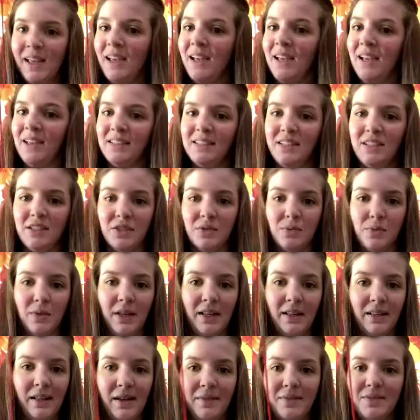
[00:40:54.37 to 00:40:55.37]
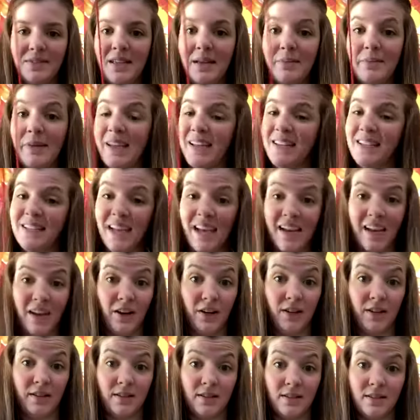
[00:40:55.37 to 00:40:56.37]
because he just really loves them, and
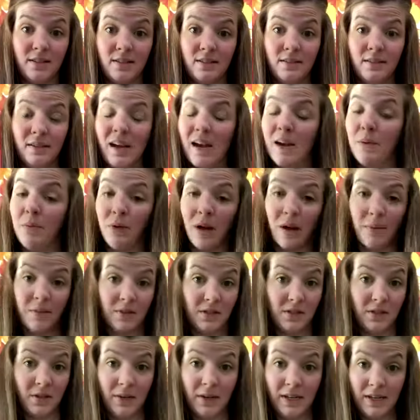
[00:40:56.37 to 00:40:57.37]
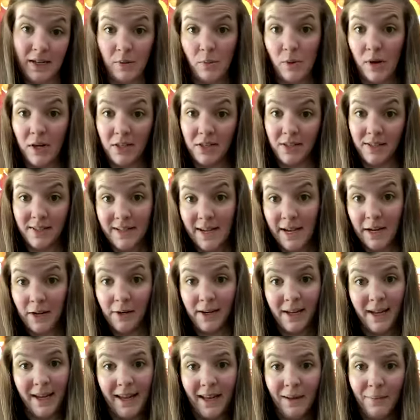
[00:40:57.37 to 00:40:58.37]
tigers. I promise you he didn't watch The Tiger
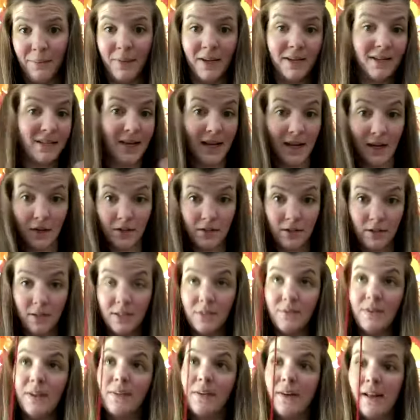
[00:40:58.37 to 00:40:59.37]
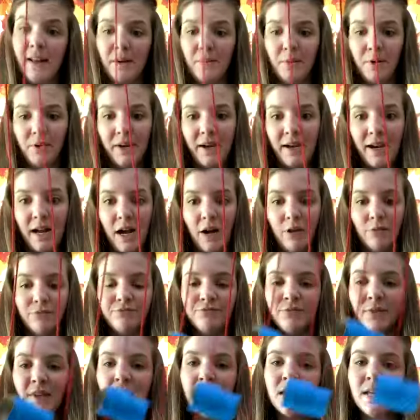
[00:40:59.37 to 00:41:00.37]
King, but tigers are his favorite animal right now.
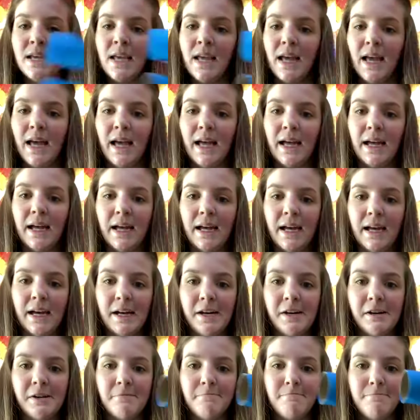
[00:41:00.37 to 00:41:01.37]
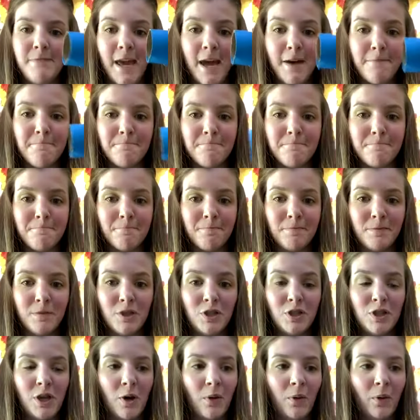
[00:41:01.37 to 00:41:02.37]
Yeah,
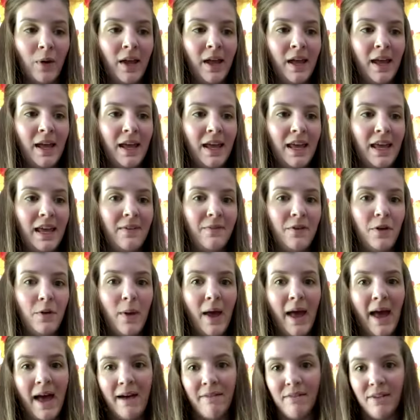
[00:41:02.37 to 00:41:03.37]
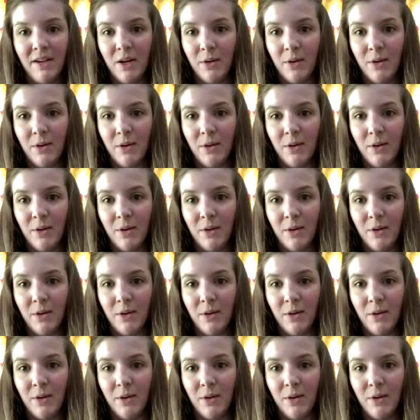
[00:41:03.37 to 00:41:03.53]
so if you have any